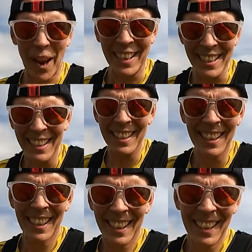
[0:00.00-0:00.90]
of wind.
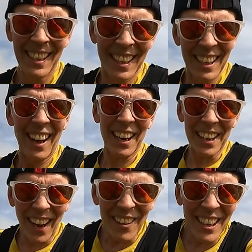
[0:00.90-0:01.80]
I don't
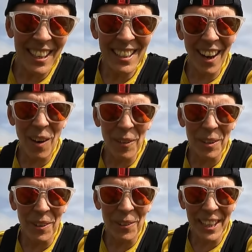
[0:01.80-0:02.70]
know, can't win
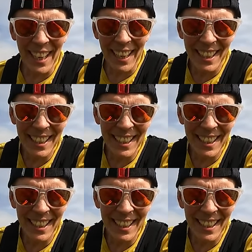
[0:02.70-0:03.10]
them all, can you?